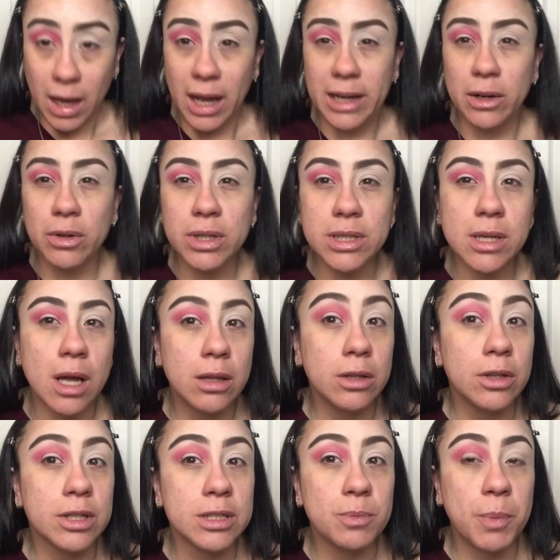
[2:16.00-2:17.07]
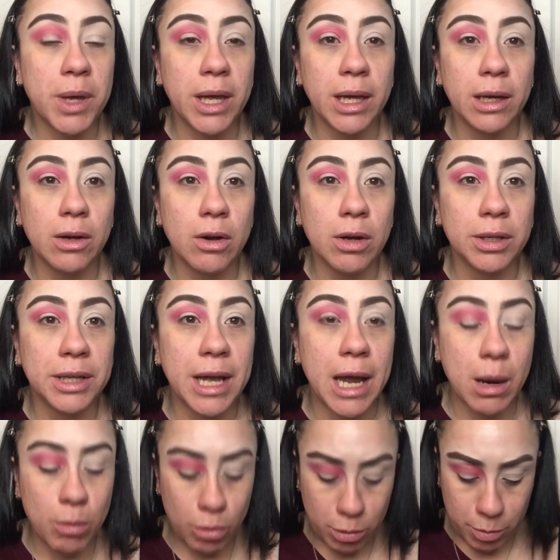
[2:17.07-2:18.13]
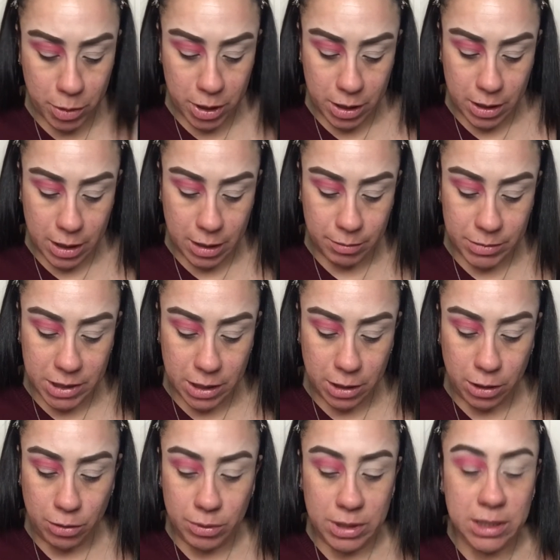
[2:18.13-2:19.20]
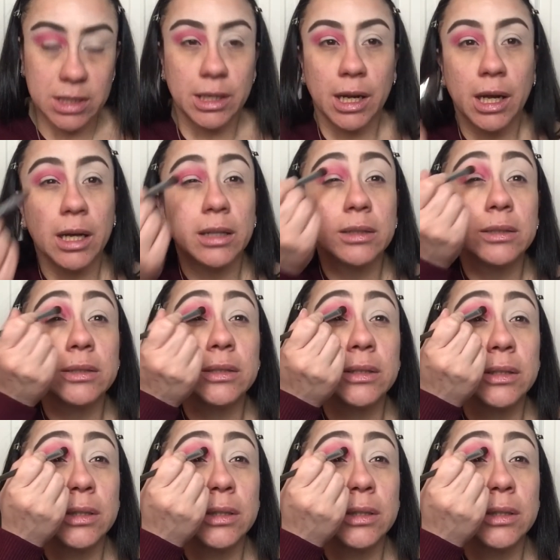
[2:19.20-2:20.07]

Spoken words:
I know this color looks pink on camera, but I'm telling you it's not